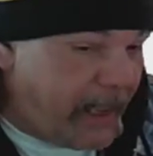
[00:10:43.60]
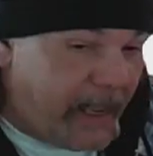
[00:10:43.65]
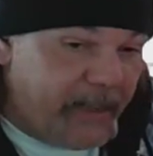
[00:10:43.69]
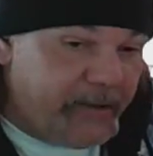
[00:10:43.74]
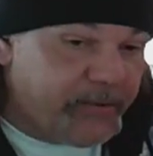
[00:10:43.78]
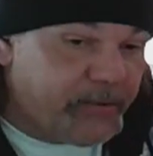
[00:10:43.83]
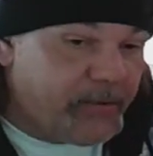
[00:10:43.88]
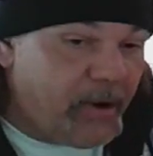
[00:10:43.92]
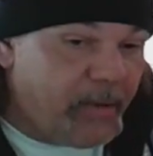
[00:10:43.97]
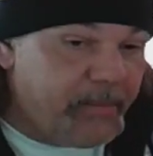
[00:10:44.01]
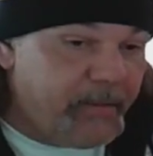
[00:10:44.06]
to
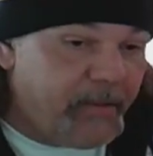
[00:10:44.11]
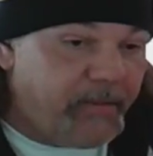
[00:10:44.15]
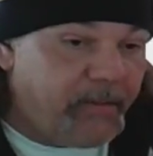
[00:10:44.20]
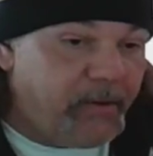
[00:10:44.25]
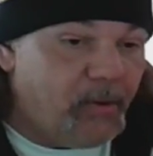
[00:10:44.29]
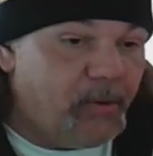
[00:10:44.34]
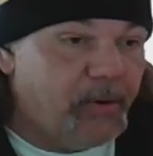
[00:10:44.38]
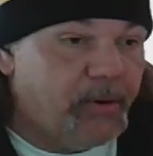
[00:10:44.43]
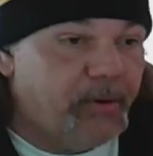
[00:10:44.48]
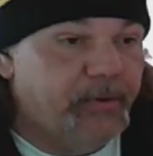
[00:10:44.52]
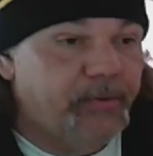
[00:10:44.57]
hand scrub the
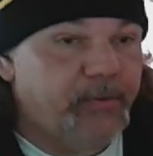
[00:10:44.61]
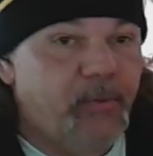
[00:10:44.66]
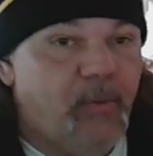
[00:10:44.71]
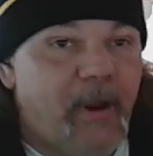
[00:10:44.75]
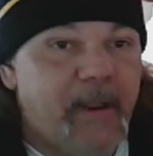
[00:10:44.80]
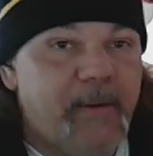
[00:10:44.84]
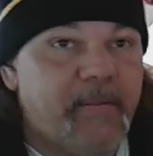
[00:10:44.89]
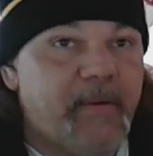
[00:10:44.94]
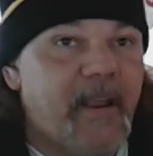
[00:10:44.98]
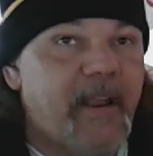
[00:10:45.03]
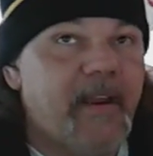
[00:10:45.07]
floors,
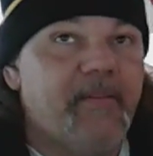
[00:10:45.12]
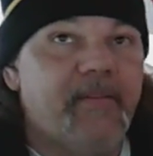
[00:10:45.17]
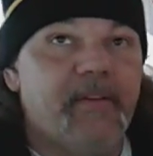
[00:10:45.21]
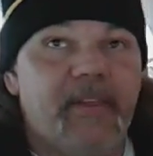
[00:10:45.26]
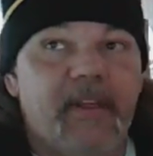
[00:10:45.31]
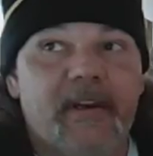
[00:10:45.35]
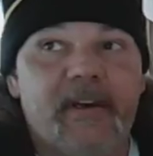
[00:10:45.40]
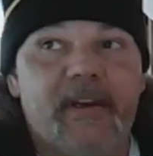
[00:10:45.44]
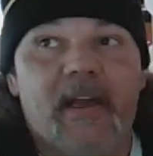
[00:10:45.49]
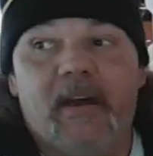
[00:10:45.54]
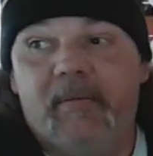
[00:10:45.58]
wipe
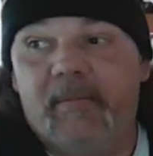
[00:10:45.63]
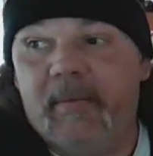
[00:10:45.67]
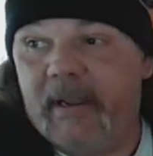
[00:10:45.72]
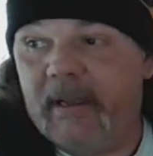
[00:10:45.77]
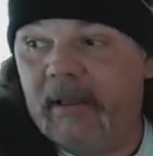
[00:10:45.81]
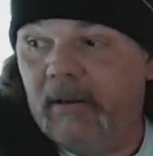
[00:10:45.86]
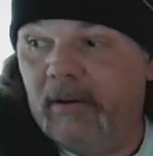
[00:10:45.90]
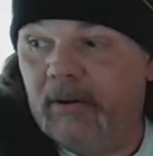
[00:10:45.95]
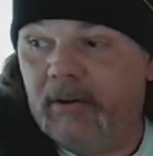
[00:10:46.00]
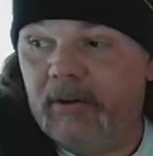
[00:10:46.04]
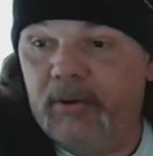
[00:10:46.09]
everything down, make
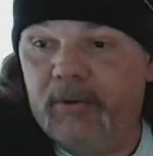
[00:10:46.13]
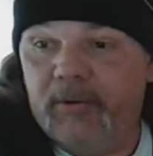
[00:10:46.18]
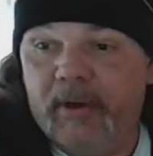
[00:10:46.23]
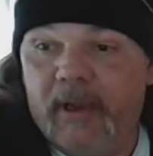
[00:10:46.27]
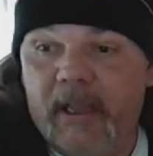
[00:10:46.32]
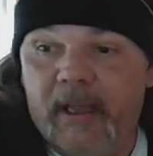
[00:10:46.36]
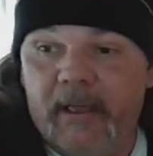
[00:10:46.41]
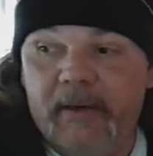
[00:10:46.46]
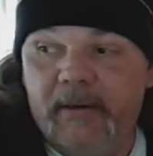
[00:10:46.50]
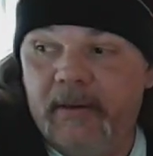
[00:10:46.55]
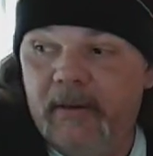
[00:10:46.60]
it look new
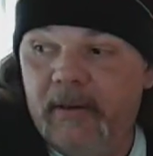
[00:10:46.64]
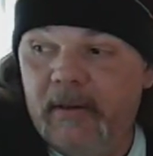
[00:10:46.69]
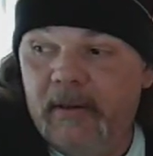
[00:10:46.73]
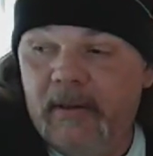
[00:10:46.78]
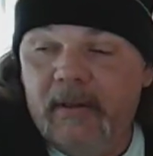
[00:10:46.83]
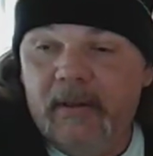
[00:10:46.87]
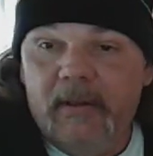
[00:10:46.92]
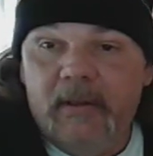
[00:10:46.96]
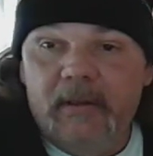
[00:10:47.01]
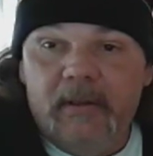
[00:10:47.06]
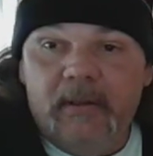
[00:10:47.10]
again.
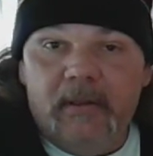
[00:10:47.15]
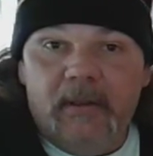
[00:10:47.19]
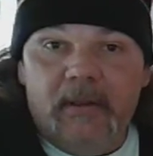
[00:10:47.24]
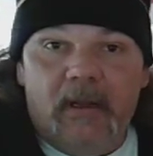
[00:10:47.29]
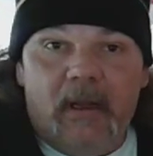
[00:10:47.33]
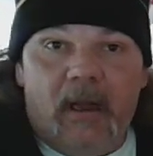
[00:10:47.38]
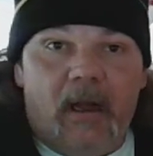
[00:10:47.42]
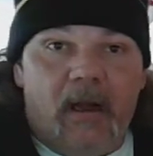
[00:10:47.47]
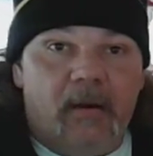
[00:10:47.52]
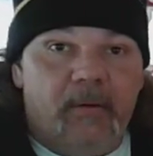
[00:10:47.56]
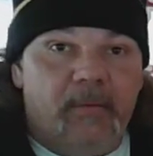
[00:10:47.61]

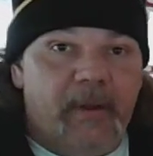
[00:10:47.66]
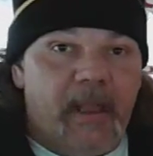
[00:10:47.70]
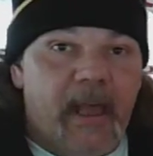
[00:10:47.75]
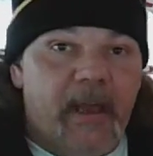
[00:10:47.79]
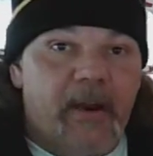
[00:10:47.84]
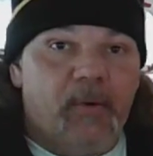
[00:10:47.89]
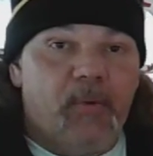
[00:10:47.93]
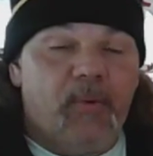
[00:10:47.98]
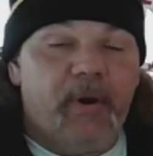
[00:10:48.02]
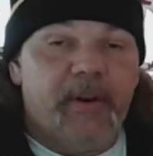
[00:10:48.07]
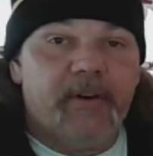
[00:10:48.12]
We
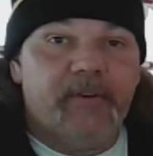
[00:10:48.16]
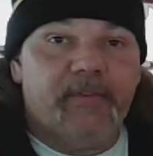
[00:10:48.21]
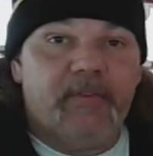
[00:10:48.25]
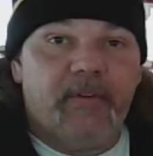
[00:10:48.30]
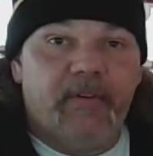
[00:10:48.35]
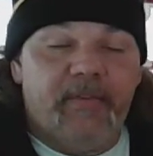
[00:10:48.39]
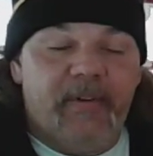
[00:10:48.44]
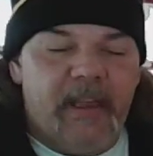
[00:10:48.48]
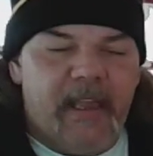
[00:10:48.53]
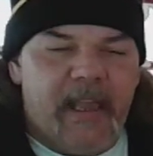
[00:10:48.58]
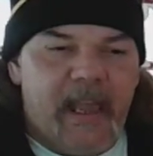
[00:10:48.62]
had a
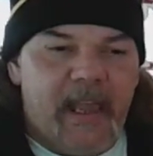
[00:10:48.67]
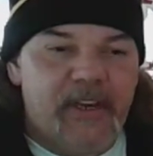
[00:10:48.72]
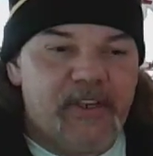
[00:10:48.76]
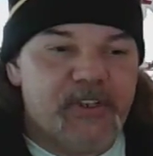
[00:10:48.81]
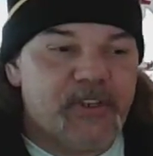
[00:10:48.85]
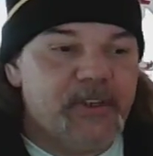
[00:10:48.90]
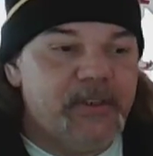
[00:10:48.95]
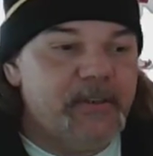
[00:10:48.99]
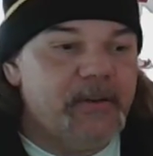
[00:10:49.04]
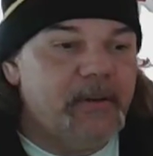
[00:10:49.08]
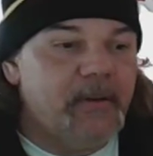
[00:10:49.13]
wonderful
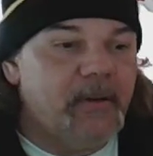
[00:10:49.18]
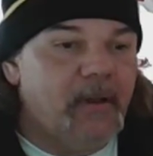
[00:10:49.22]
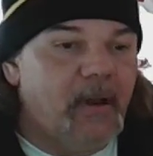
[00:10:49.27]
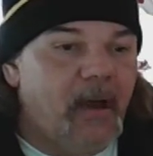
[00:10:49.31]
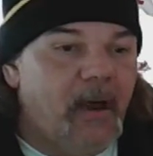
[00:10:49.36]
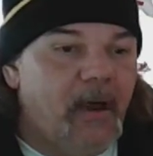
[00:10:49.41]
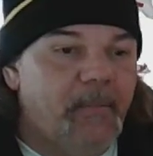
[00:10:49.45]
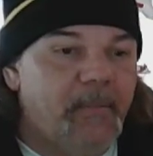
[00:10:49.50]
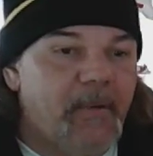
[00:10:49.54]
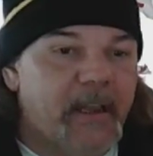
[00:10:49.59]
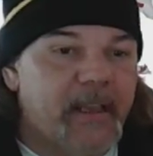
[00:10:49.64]
vacation.
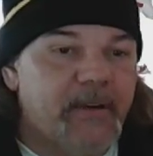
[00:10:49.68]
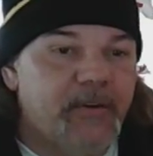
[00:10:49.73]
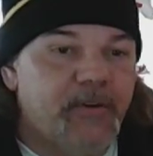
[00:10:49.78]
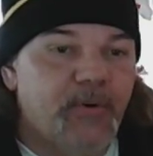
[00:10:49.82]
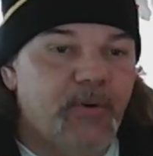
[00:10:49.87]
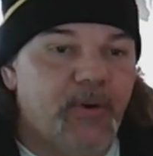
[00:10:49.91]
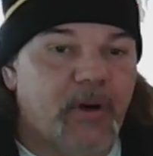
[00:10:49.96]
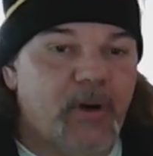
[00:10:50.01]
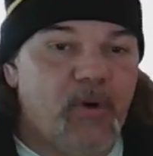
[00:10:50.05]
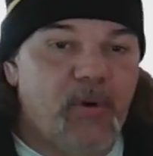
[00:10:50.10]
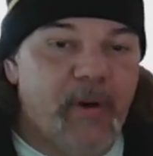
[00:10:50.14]
I can
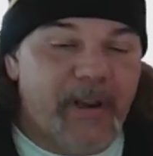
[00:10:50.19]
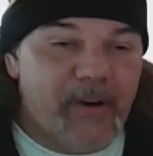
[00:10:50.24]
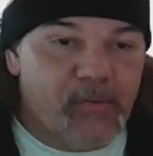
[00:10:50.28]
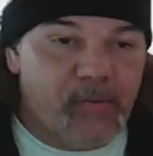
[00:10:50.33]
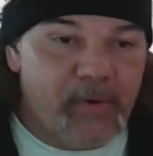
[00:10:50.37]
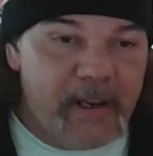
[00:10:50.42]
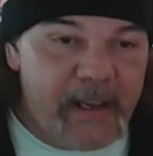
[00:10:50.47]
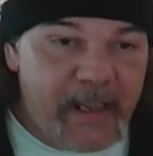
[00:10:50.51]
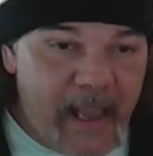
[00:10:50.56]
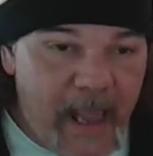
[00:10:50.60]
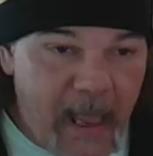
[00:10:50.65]
do a quick
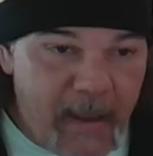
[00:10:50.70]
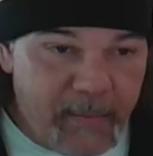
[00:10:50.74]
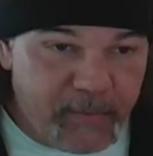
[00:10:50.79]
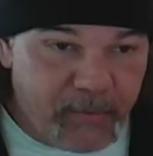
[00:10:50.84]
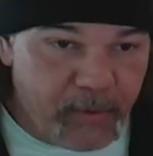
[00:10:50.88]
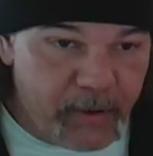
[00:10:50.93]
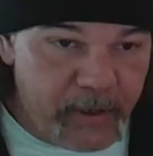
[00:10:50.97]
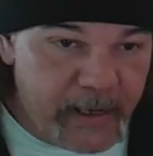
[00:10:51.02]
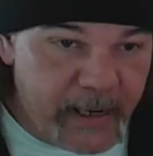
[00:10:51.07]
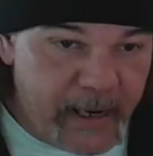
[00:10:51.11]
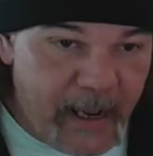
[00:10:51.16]
recap
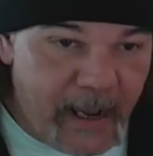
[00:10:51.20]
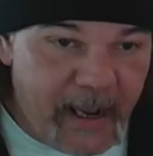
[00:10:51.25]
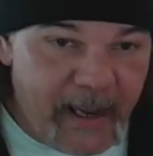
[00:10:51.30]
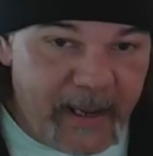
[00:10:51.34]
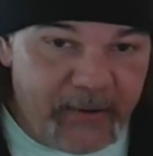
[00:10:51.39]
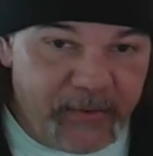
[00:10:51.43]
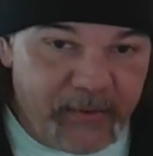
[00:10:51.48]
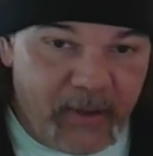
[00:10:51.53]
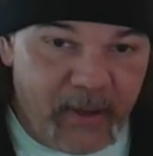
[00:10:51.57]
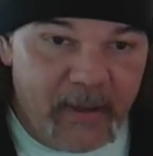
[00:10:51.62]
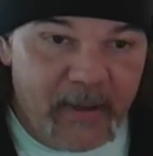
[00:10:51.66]
for you
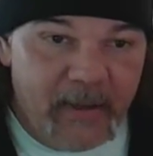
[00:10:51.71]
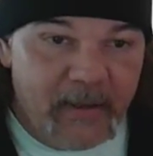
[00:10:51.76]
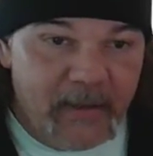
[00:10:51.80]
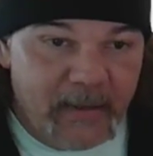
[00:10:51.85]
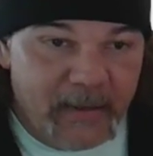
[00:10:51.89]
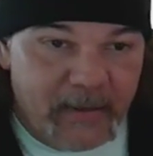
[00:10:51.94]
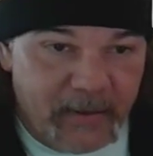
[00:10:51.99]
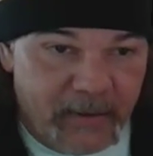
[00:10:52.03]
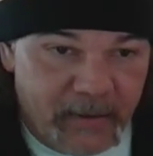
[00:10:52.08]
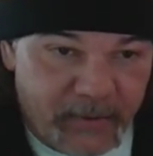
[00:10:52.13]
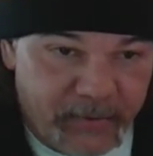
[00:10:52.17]
guys.
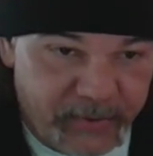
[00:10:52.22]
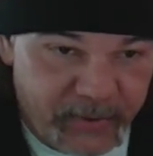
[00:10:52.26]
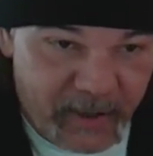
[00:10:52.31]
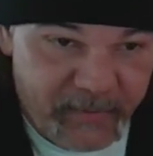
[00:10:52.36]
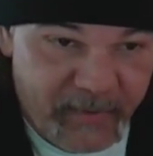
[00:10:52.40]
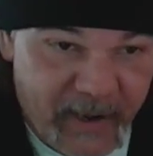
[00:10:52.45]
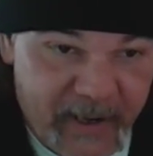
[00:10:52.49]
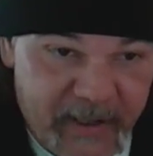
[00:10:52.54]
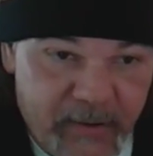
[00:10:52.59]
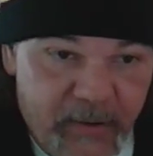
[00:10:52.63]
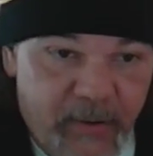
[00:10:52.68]
Let's see
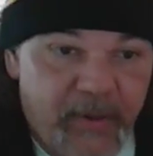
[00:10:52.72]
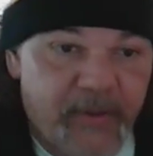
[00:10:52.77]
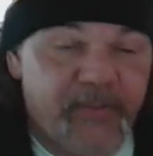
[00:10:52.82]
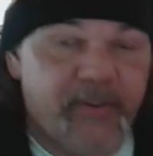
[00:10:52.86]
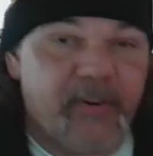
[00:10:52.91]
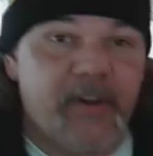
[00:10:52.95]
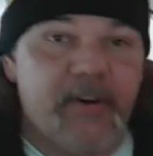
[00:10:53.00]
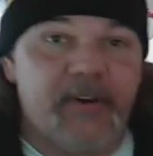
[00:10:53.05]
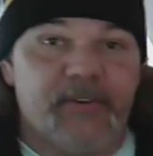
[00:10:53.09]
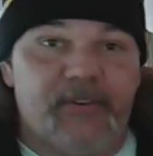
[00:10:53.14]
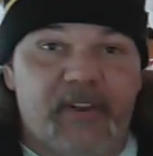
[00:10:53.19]
if I can do this
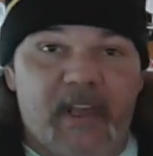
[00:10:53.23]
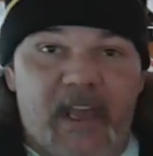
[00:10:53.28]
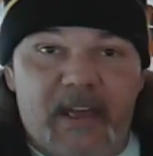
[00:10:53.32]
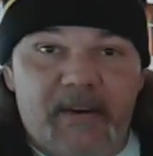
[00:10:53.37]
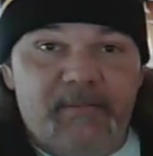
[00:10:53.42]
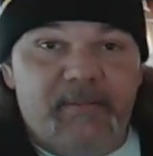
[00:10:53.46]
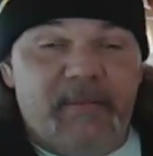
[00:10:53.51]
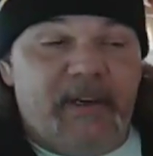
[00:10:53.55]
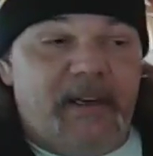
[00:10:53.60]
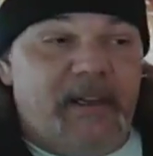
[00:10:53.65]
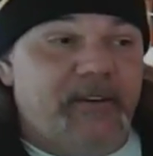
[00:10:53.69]
in under
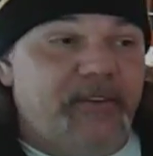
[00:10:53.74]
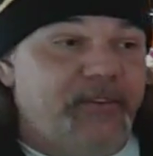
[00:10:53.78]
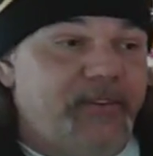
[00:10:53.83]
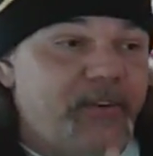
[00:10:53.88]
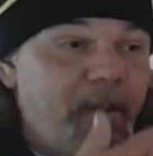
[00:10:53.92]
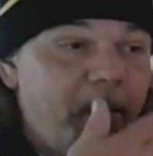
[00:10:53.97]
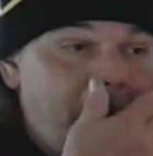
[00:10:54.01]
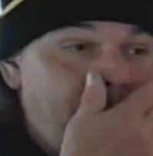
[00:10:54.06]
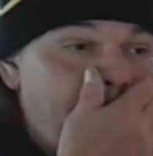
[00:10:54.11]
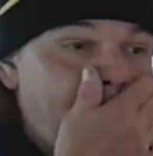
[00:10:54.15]
10 minutes.